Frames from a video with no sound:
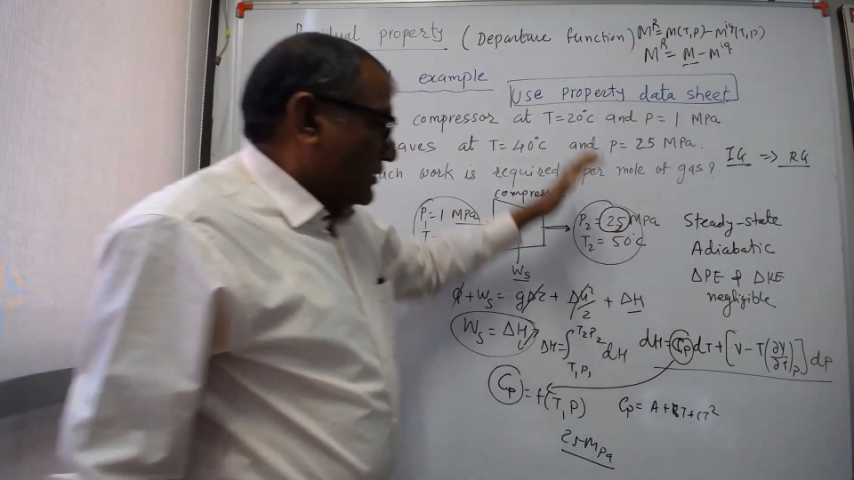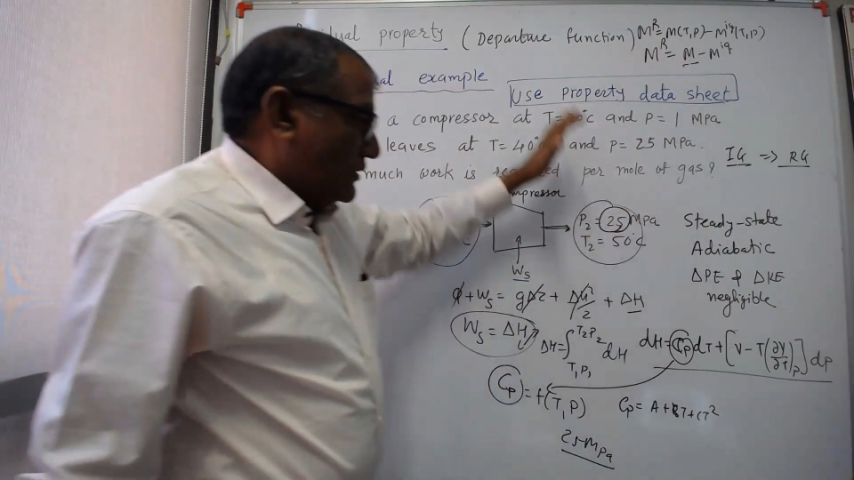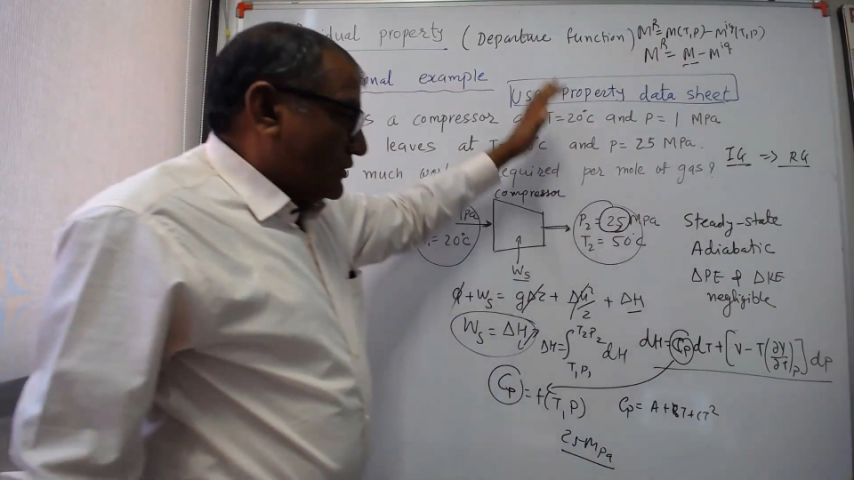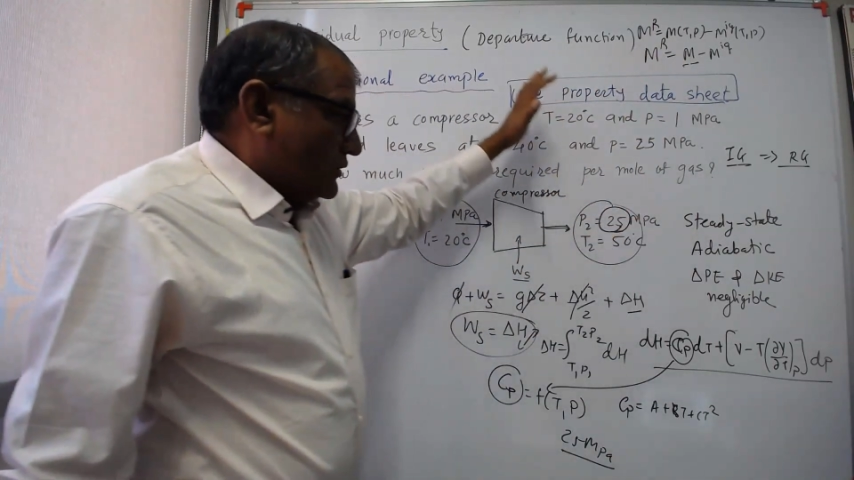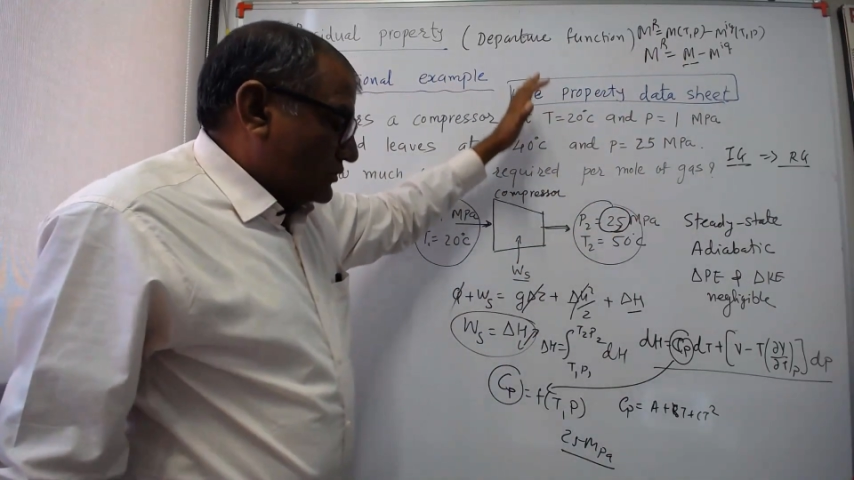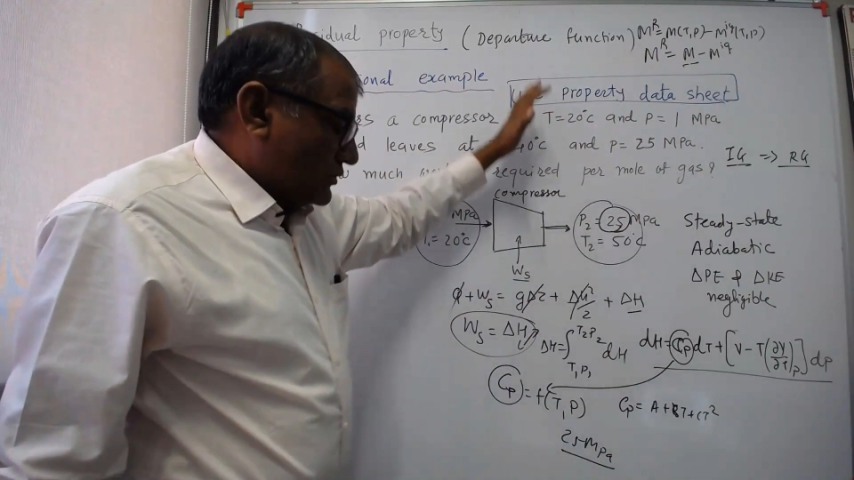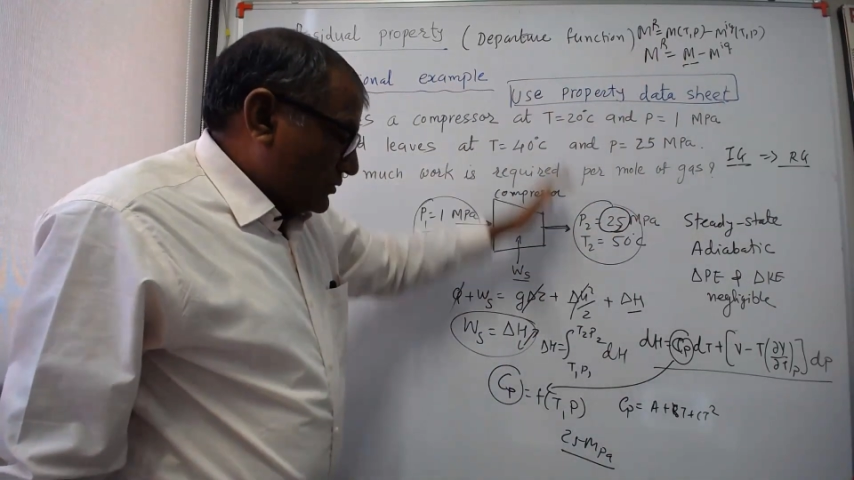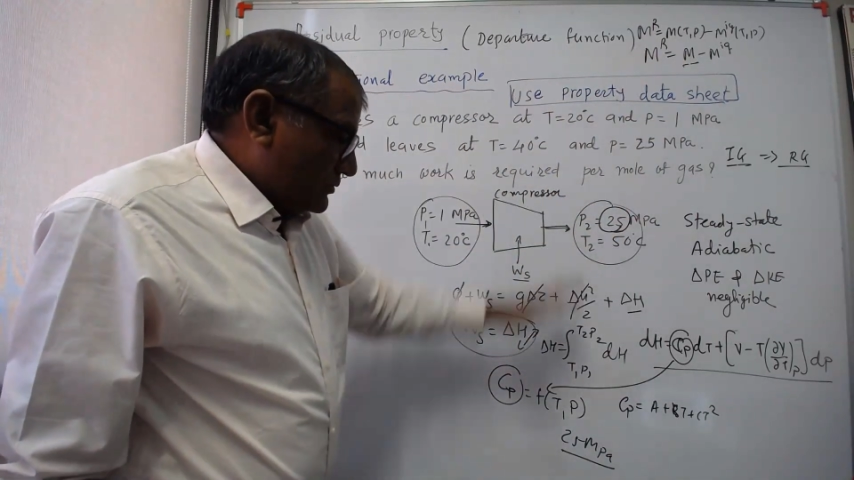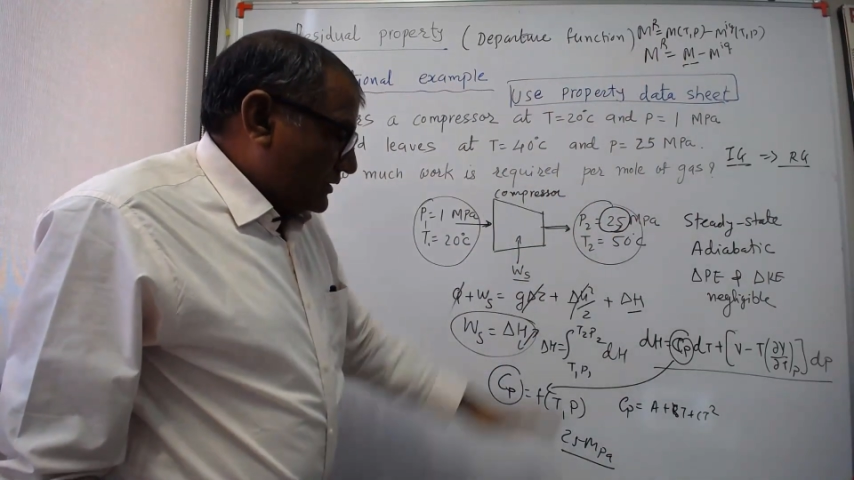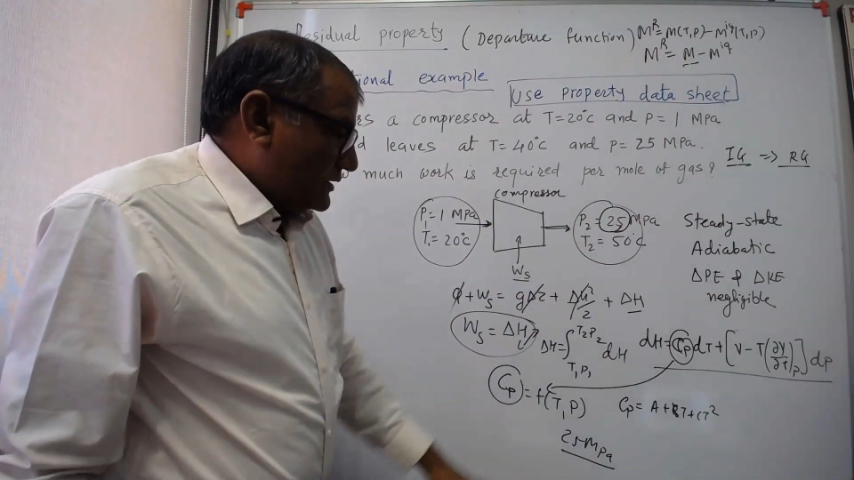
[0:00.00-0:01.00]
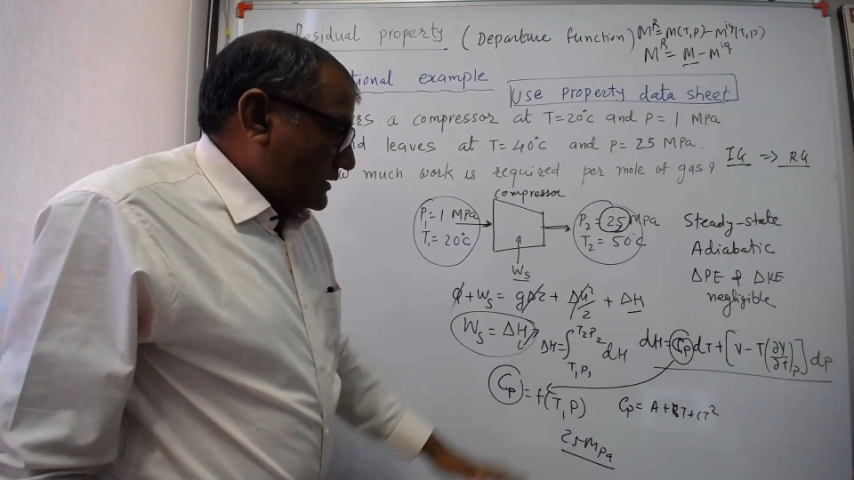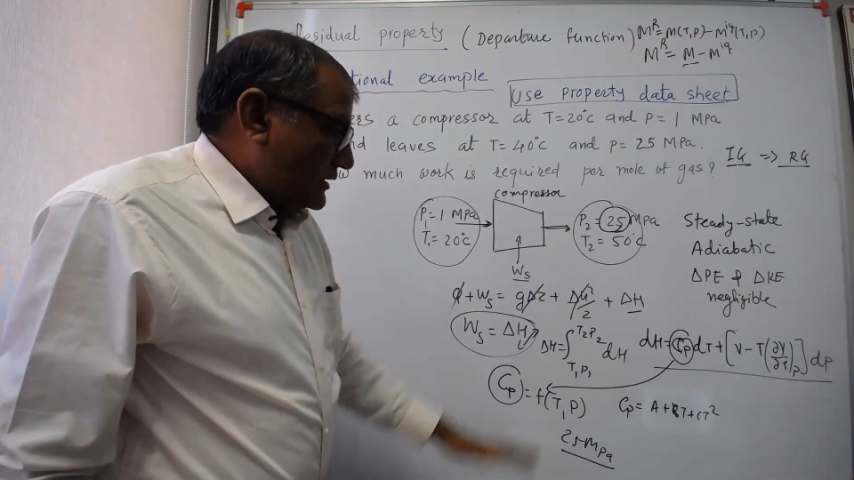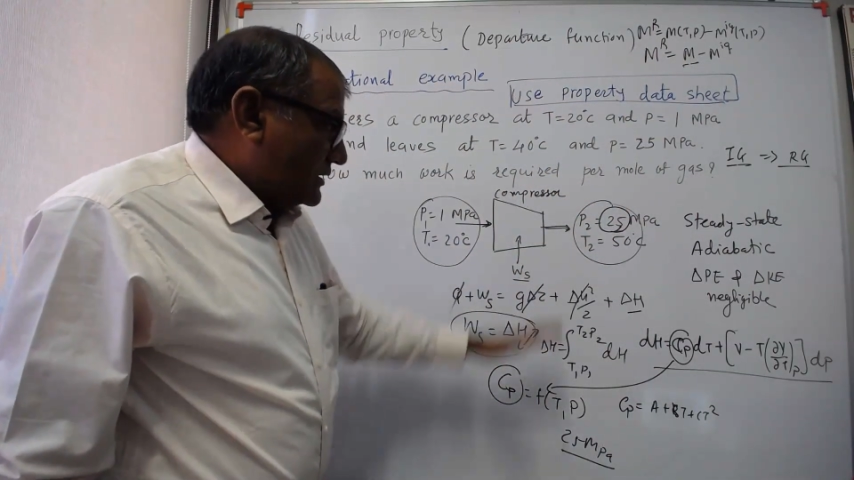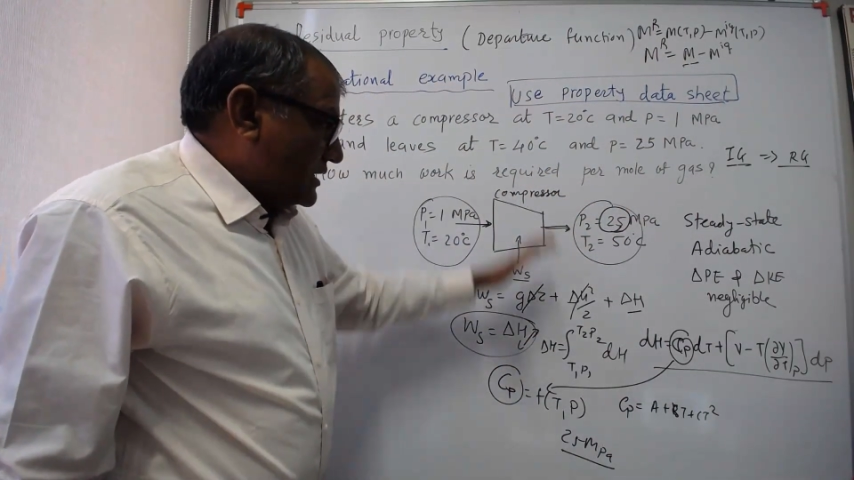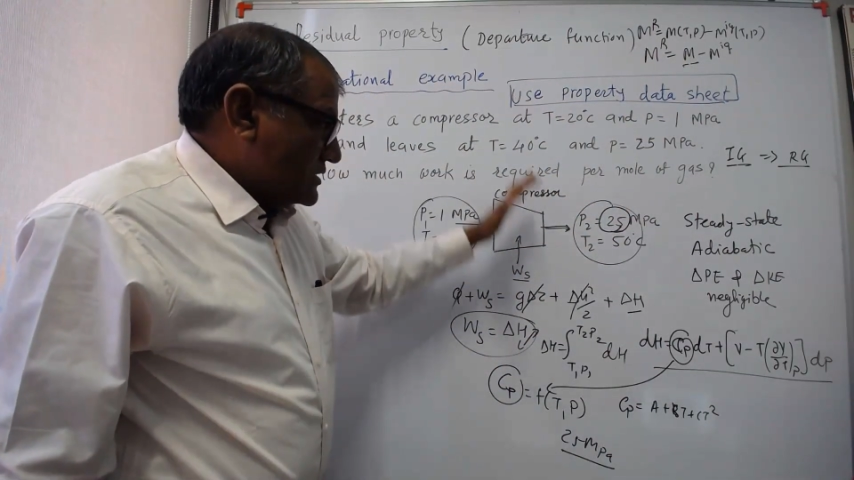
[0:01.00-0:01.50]
So
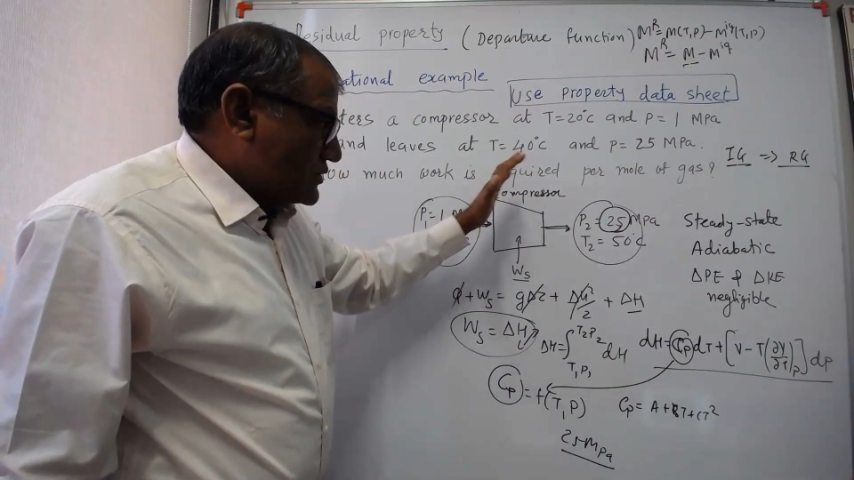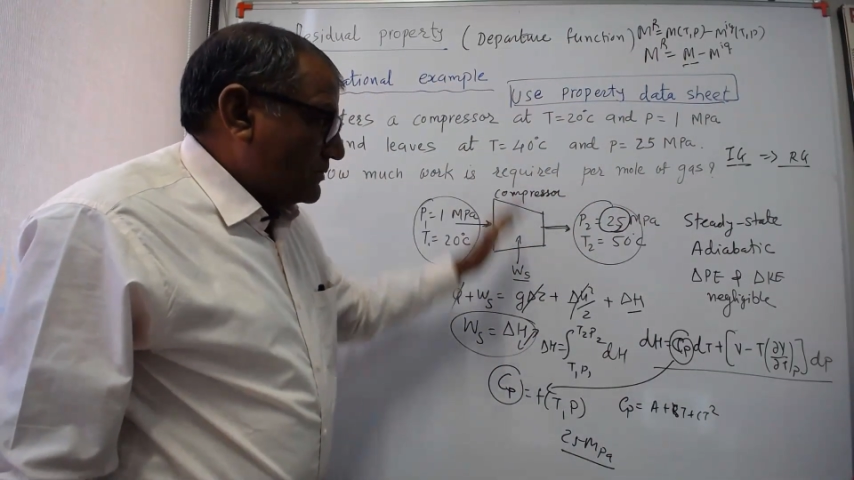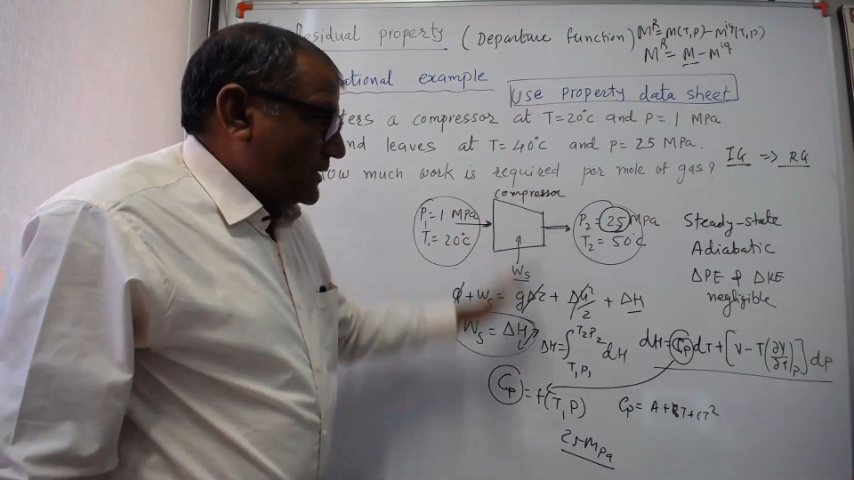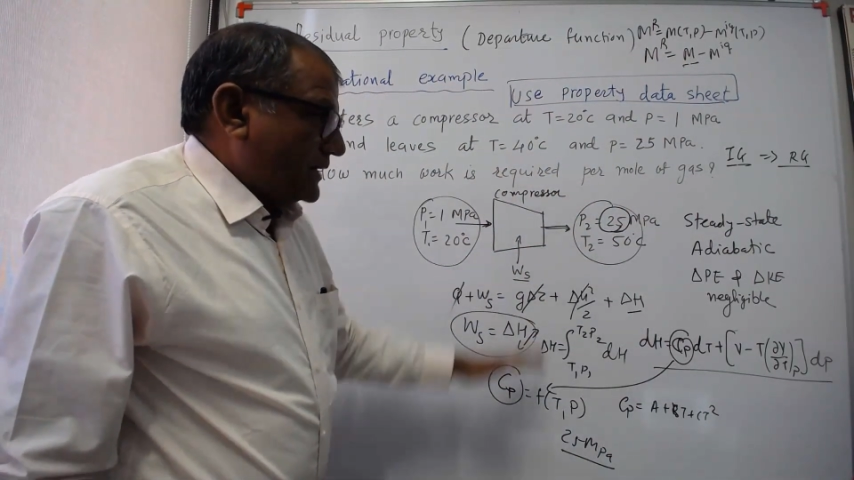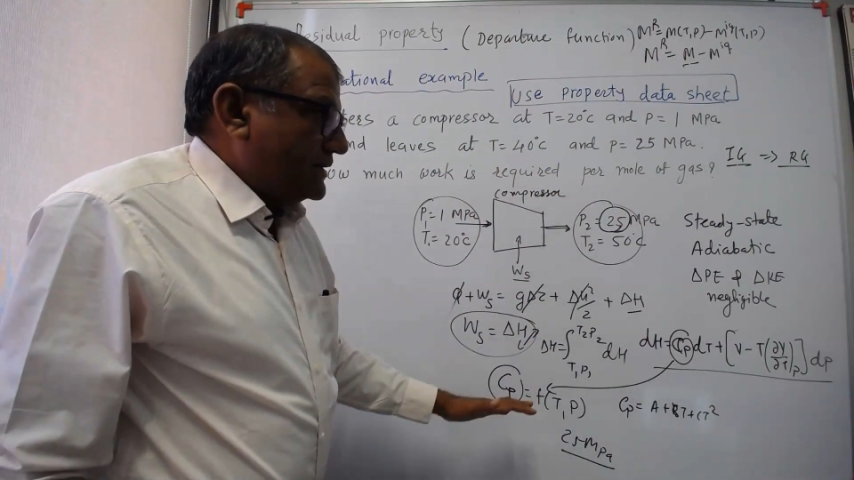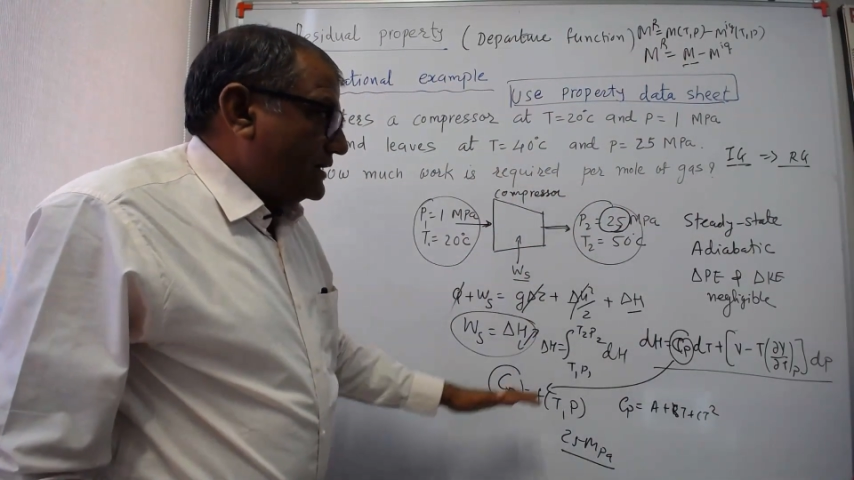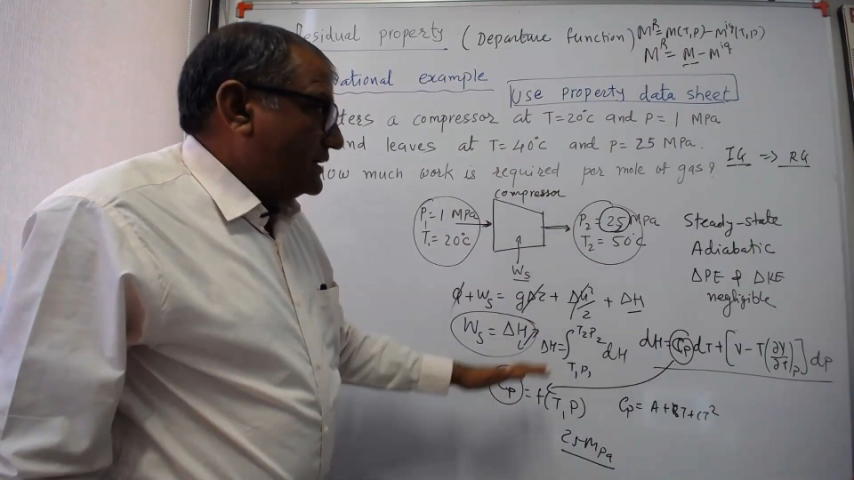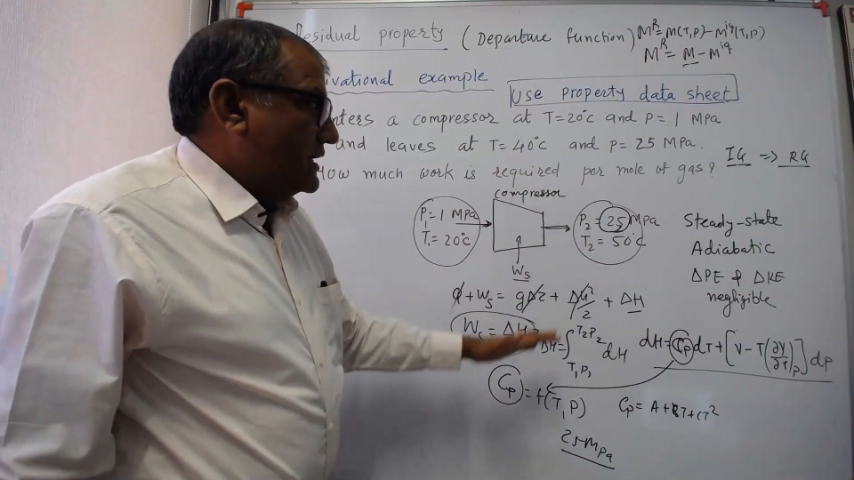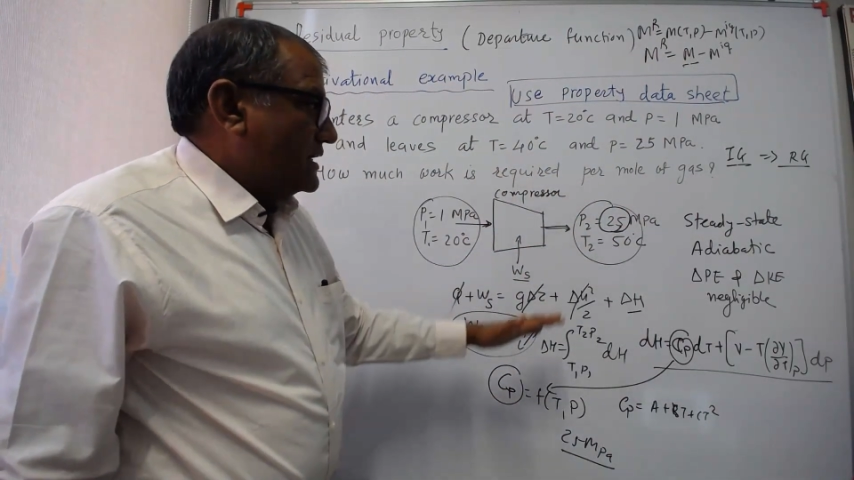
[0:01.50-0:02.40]
in case of ideal gas,